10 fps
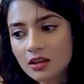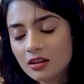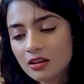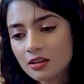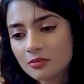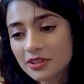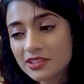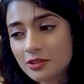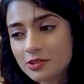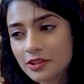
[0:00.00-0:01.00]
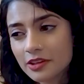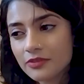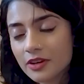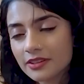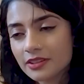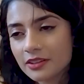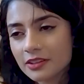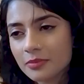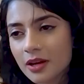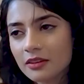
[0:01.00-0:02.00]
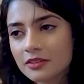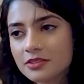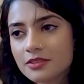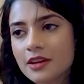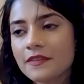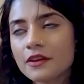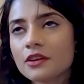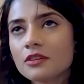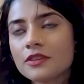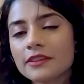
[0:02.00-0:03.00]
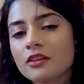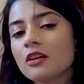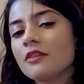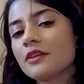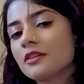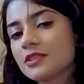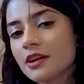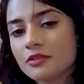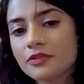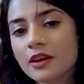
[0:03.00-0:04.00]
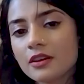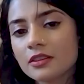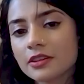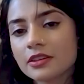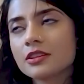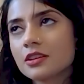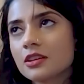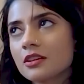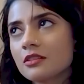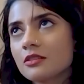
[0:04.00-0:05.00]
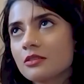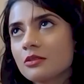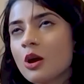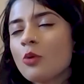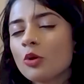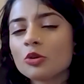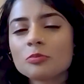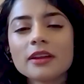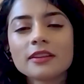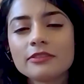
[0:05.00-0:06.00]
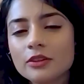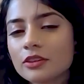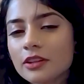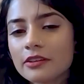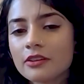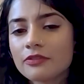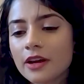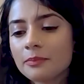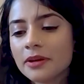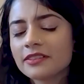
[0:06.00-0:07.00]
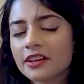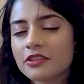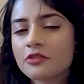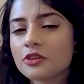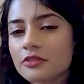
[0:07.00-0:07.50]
But it's also like a very delicate balance because I think of like the other side of that, like what would my life look like if I picked like another